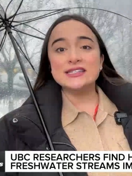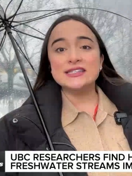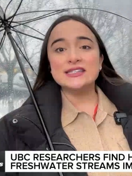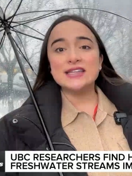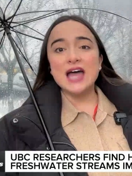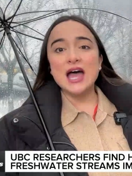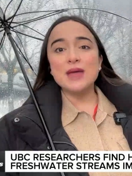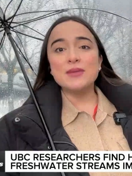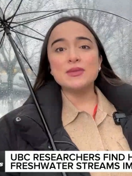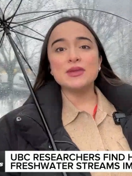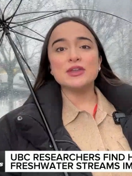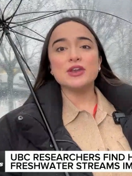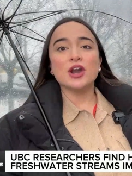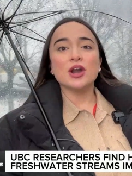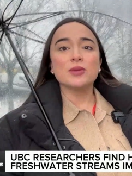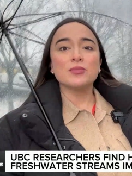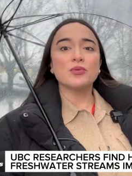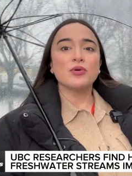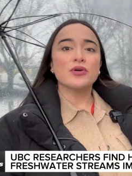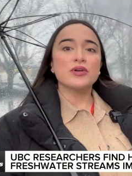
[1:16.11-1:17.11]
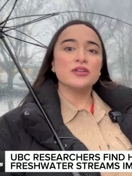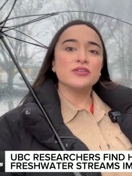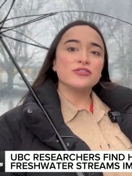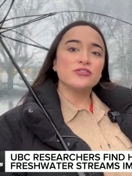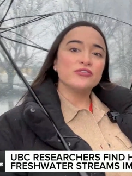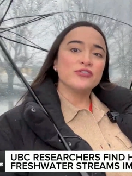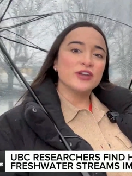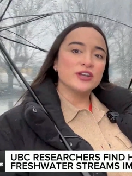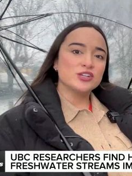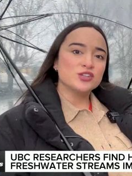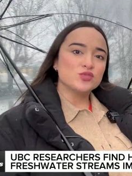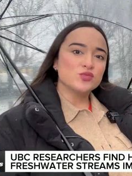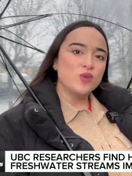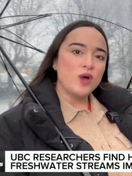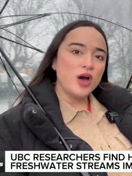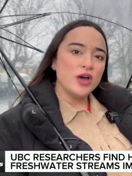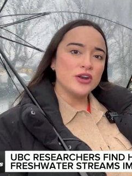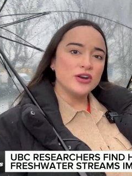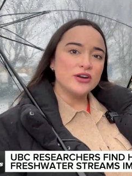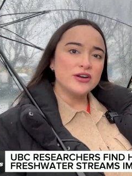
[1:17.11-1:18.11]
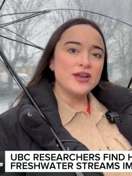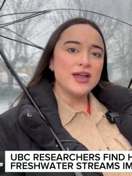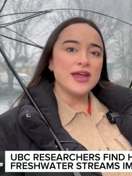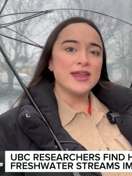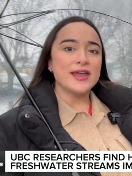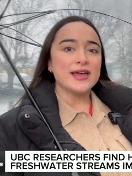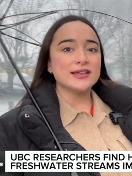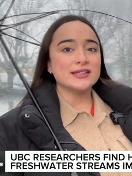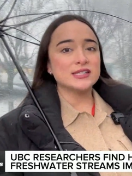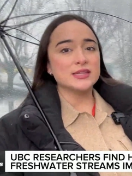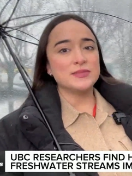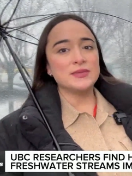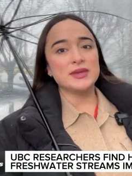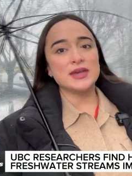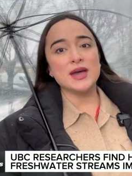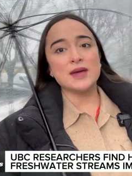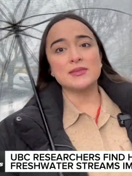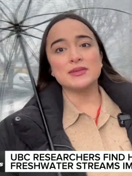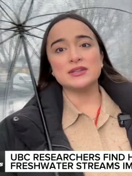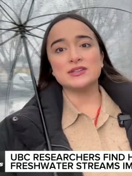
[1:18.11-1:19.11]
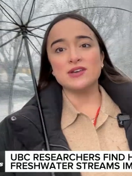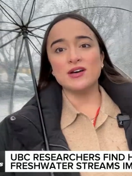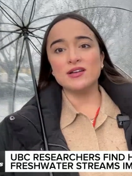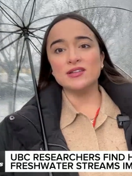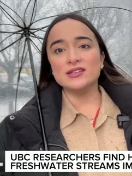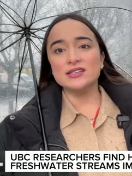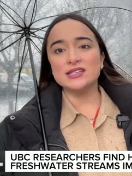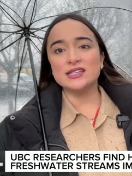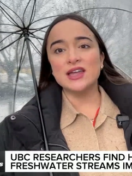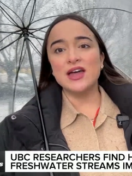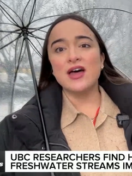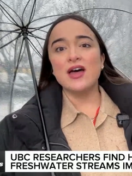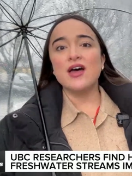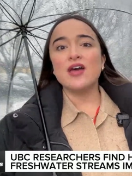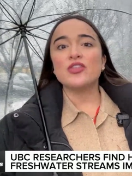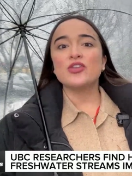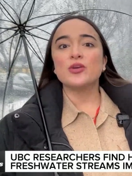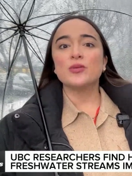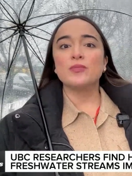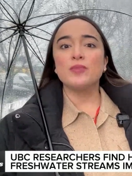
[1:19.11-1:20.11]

Salmon are born in fresh water, and as they become adults, their